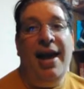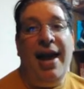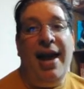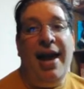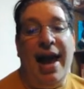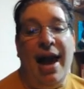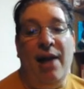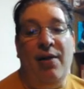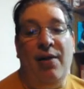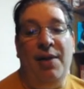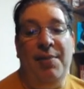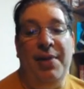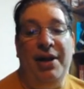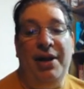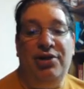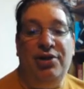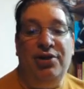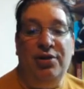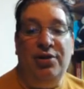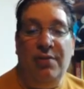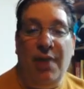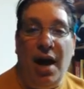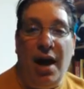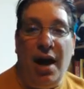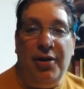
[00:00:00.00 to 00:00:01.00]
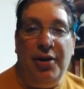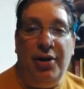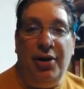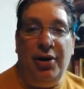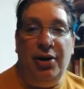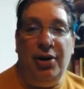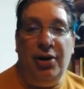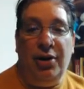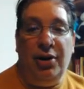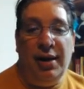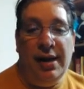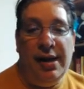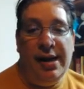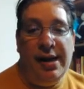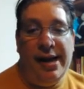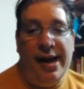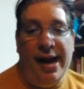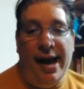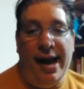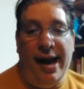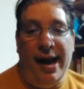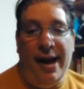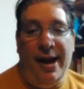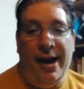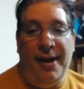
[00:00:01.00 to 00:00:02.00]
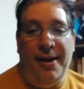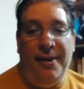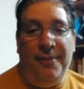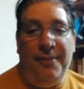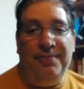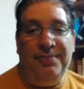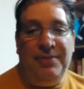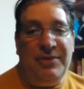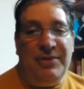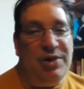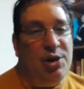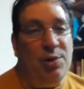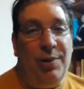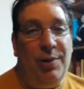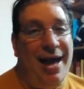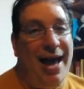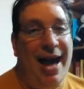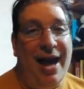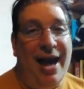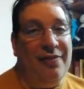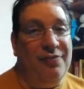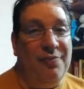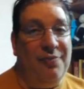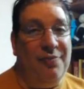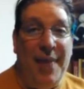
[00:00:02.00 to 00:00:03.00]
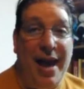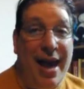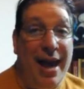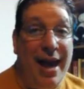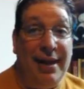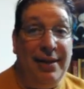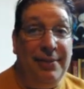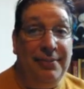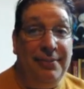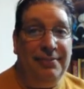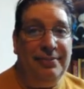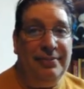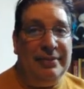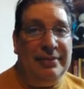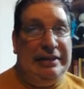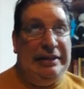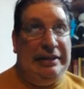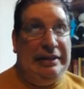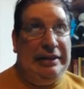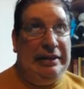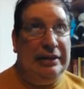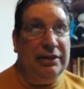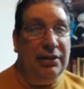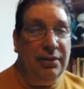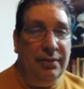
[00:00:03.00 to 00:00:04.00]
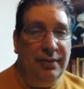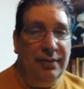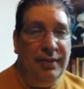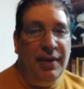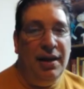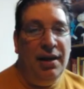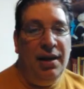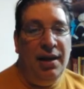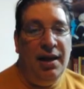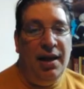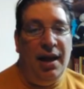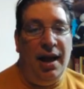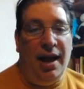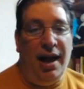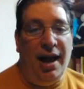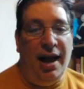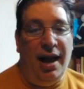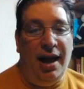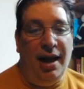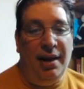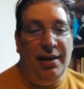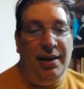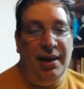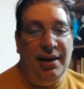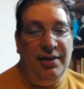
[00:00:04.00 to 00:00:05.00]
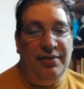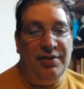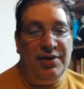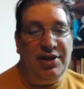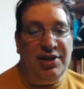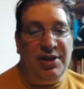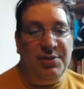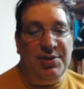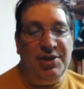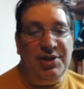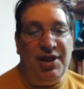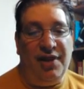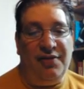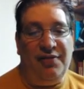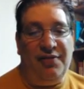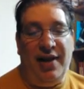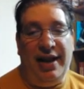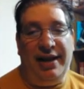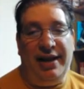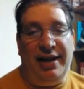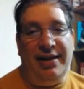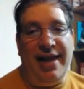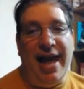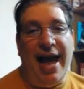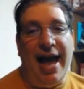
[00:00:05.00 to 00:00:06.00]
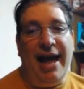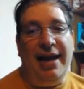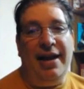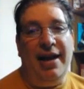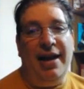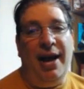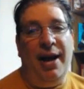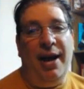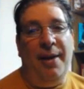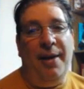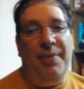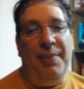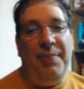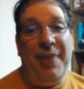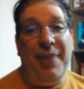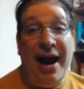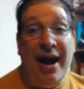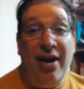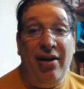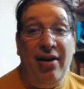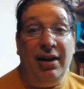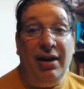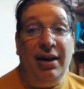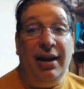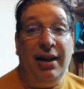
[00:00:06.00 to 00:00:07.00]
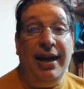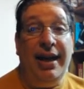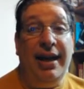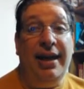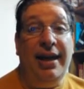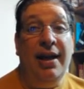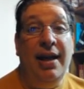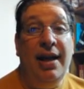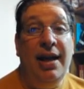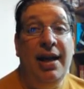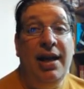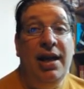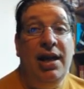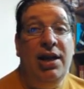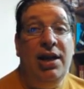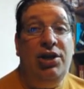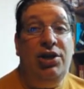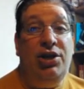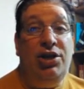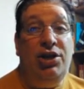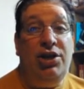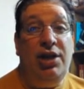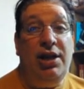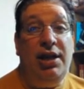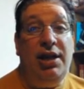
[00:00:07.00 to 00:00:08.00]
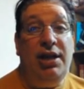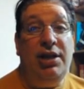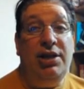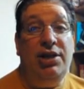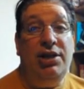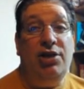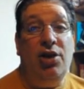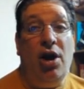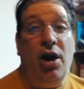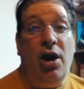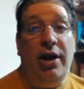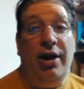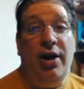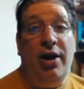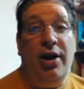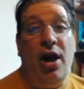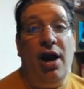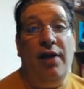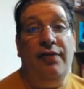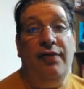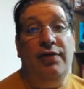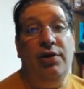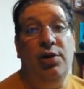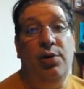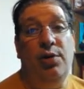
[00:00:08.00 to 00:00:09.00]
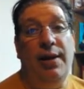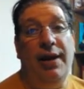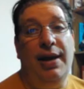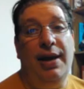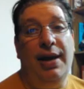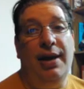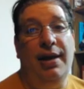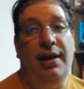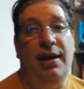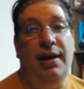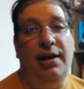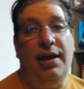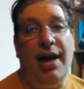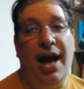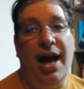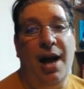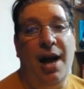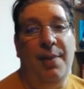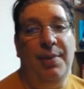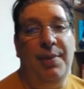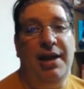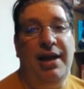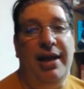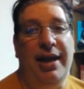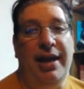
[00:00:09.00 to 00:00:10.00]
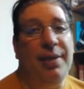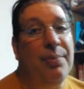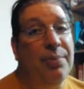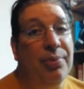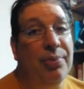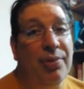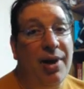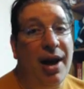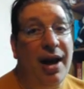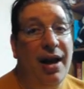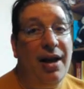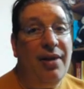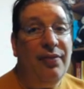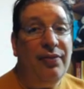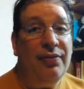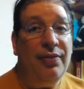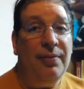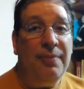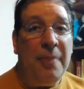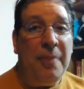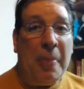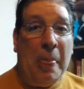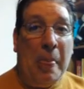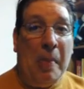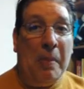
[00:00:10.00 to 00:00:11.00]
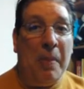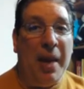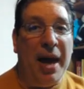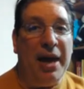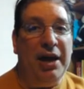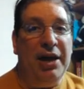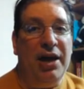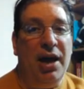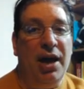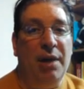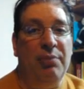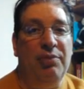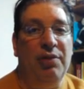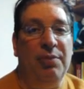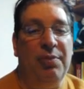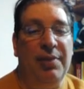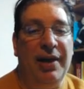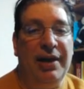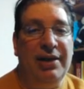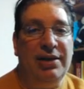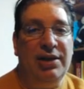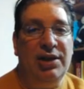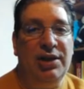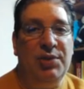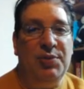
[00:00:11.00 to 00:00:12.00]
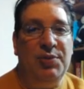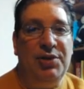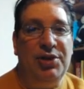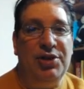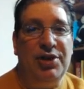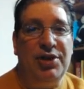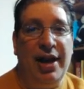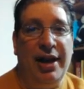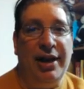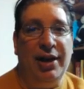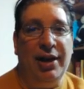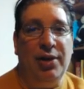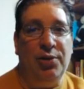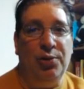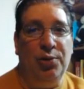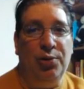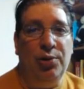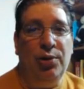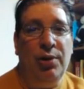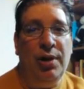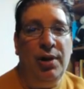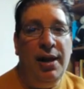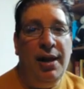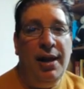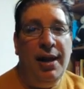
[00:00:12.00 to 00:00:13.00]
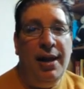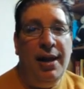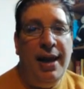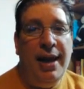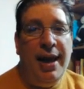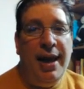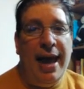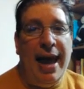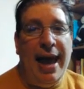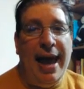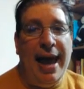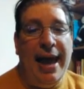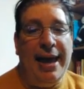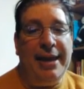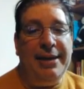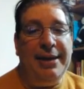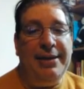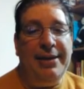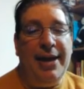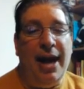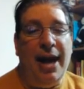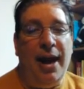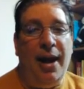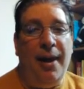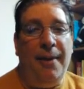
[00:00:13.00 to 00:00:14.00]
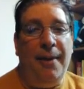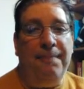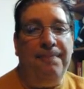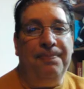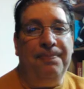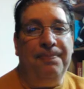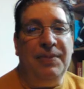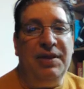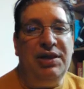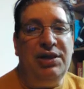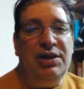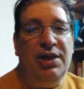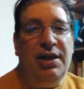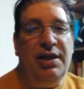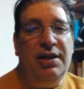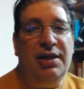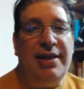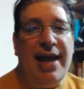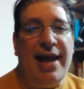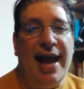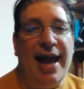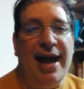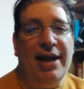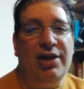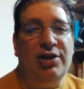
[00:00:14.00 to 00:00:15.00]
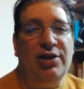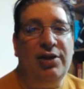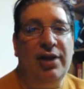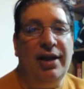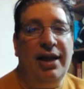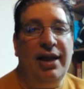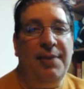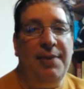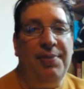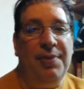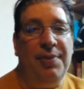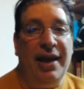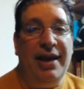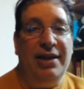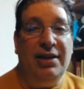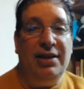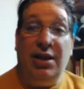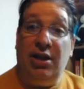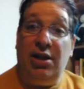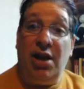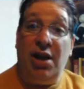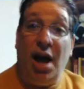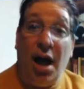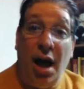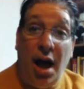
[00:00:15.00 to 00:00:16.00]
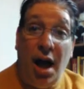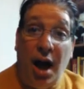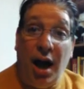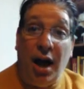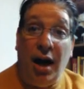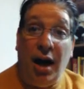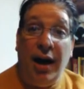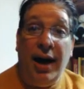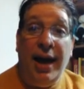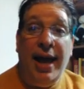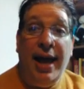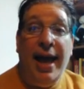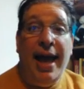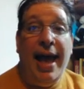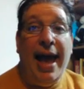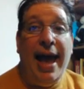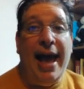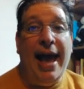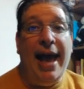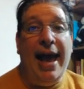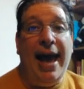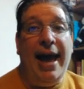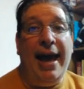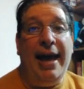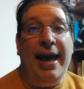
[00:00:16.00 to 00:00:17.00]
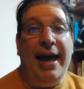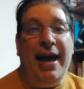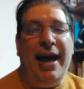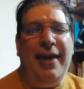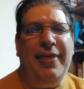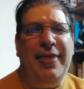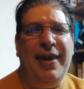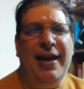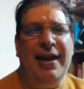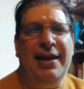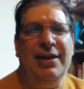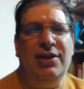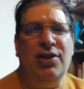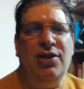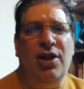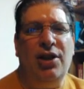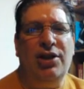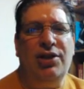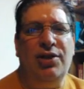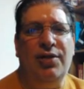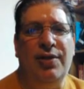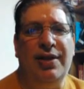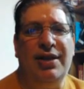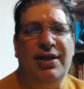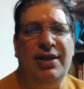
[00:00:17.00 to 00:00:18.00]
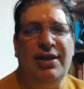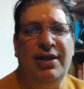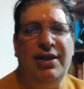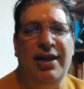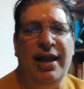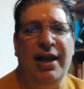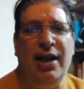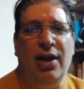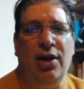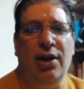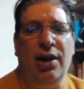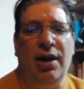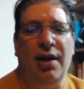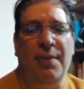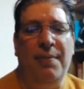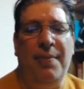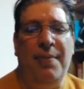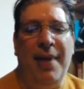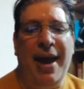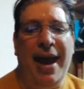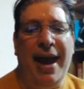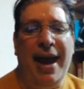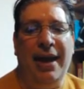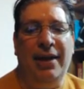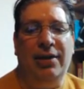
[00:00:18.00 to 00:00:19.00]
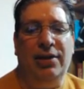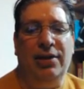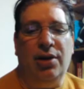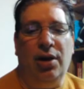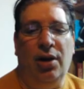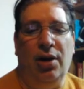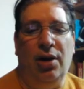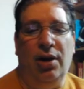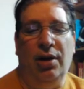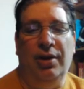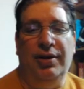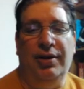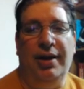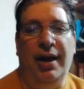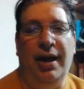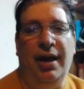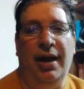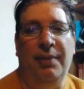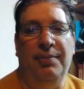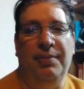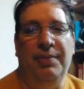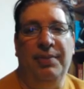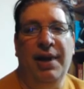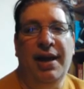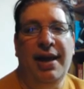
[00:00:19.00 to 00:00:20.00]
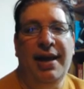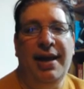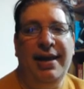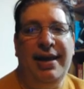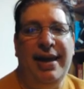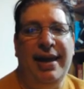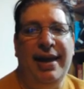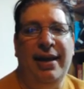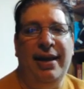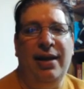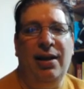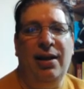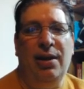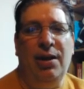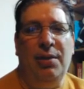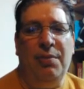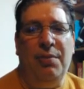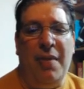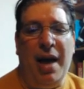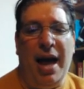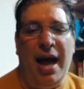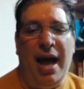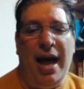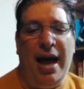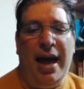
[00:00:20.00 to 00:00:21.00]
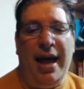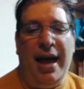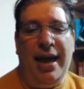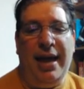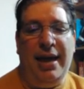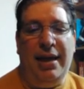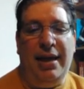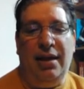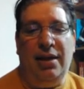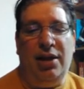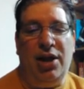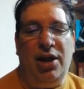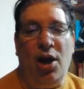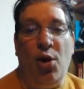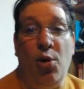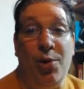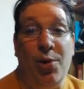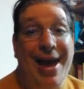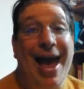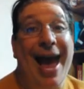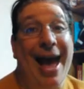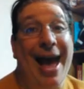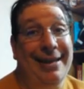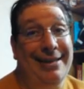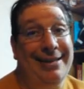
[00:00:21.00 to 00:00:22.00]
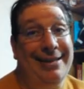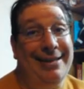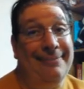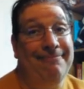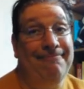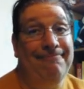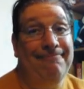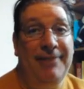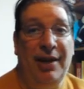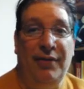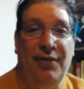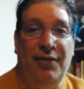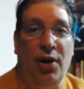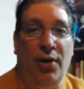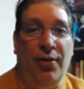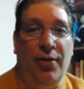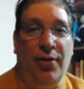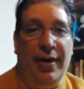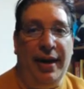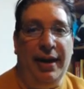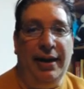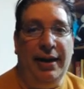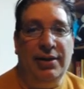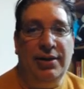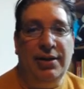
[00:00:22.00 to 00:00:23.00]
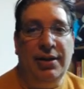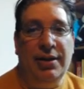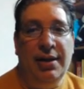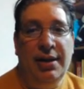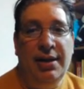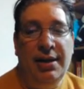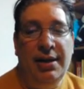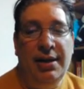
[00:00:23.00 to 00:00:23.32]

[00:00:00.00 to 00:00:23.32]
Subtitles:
How I Met Your Mother, 2.5 Men, and some stuff like that. Apparently, she started off doing comedy improv at a number of places, which is kind of cool. And she's actually plays guitar, and I think is also the singer in a band called Kill My Coquette, of all things.